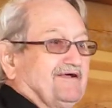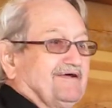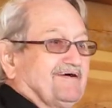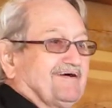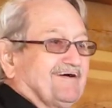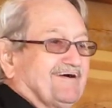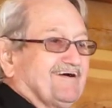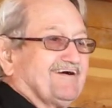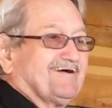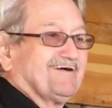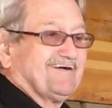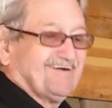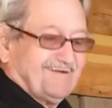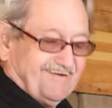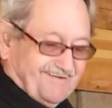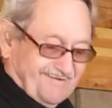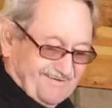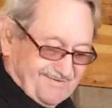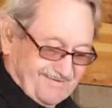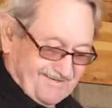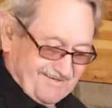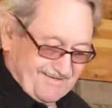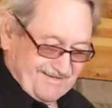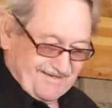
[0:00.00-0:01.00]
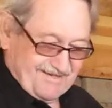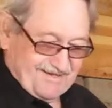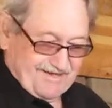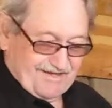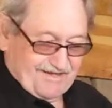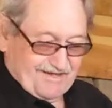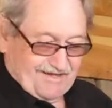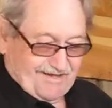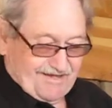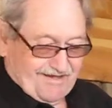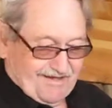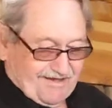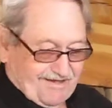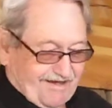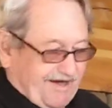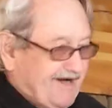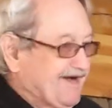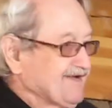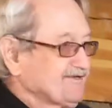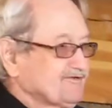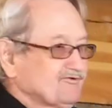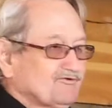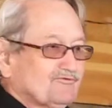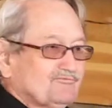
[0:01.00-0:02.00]

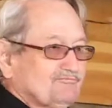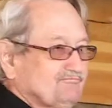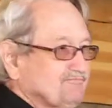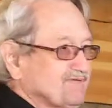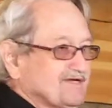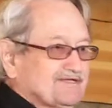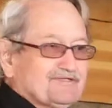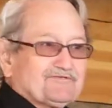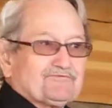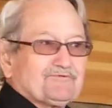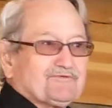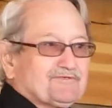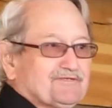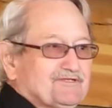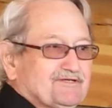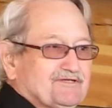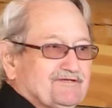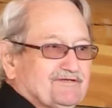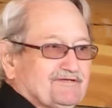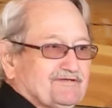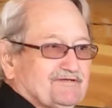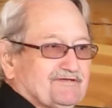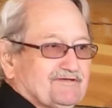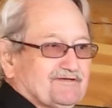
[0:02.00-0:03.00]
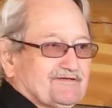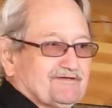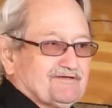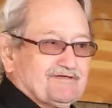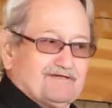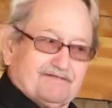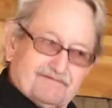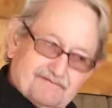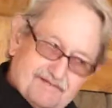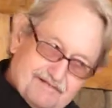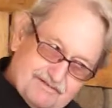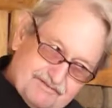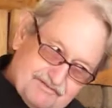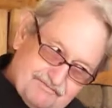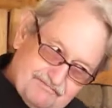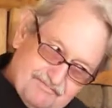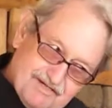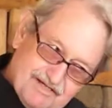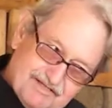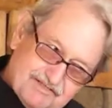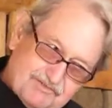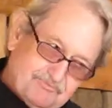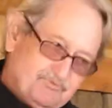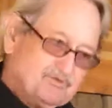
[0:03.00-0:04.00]
I don't mess with it, and it doesn't
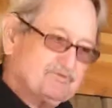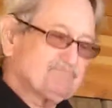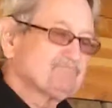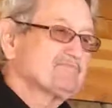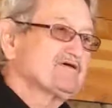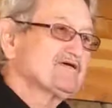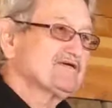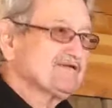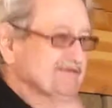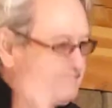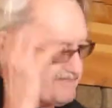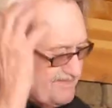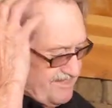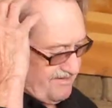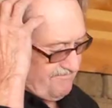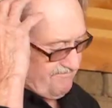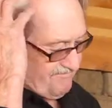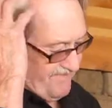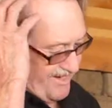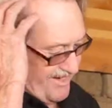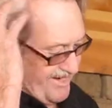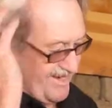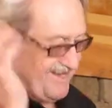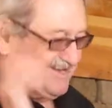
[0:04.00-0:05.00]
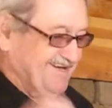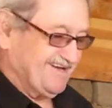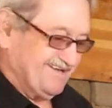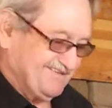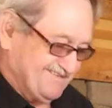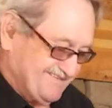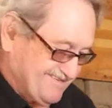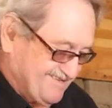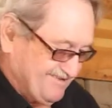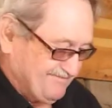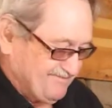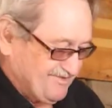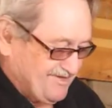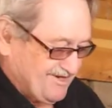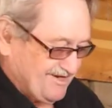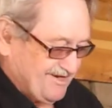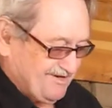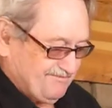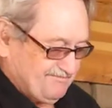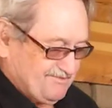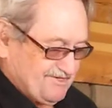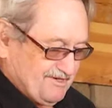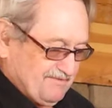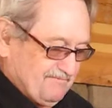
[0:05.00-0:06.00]
mess with me, except my head
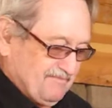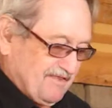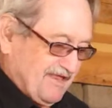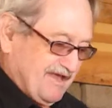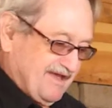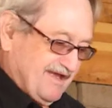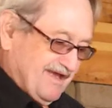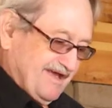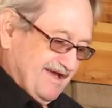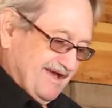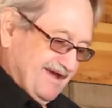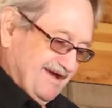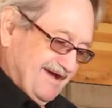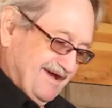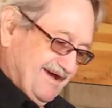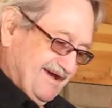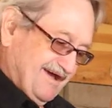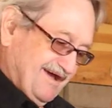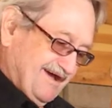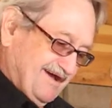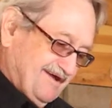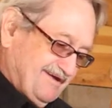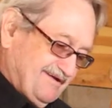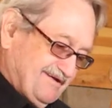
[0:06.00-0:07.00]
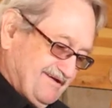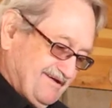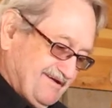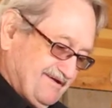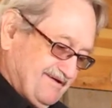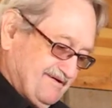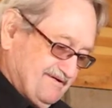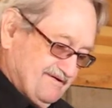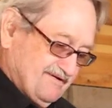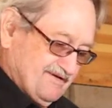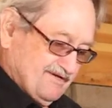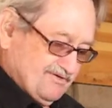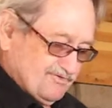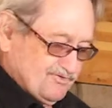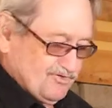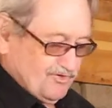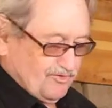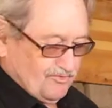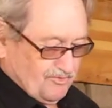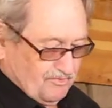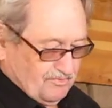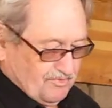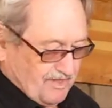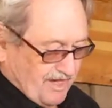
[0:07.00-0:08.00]
sometimes. And
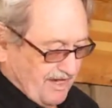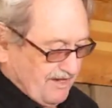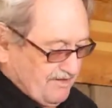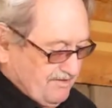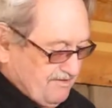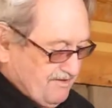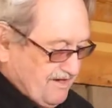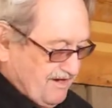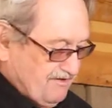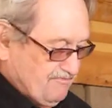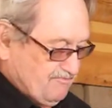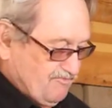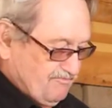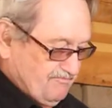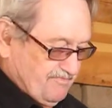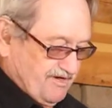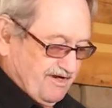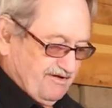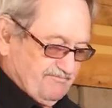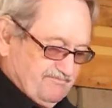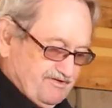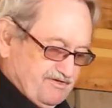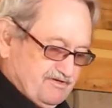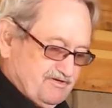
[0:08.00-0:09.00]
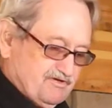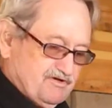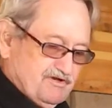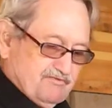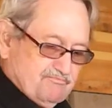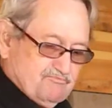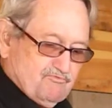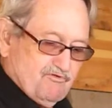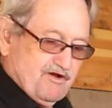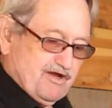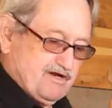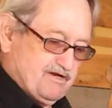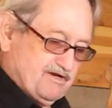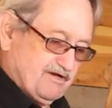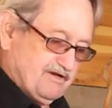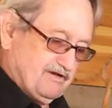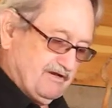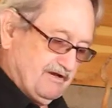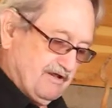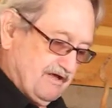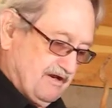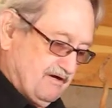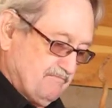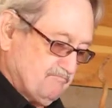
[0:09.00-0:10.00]
so I've ended up writing a
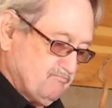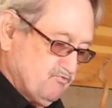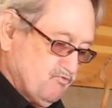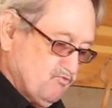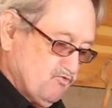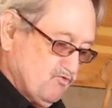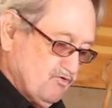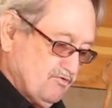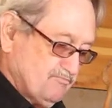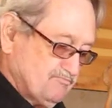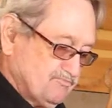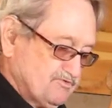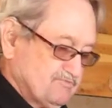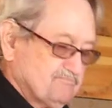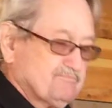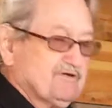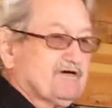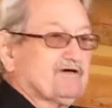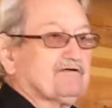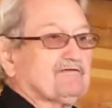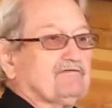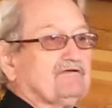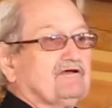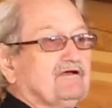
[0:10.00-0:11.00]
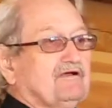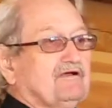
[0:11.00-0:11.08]
lot of poems about